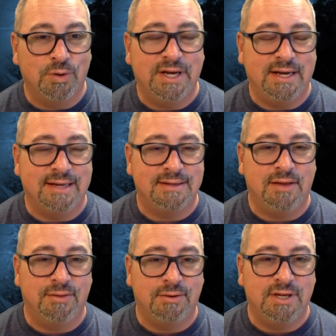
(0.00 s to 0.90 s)
morning at
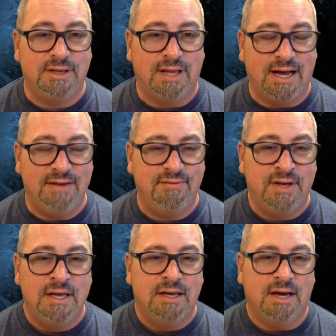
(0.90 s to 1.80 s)
10:30 live
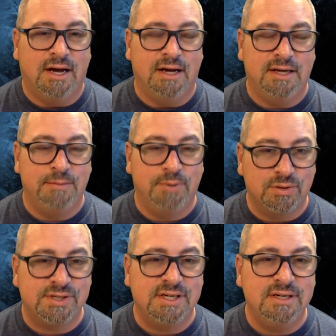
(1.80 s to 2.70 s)
in
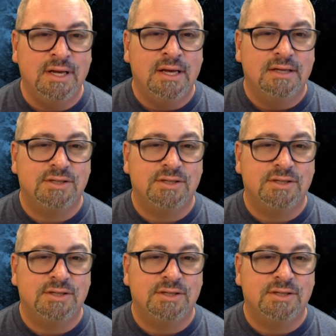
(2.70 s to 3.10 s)
person.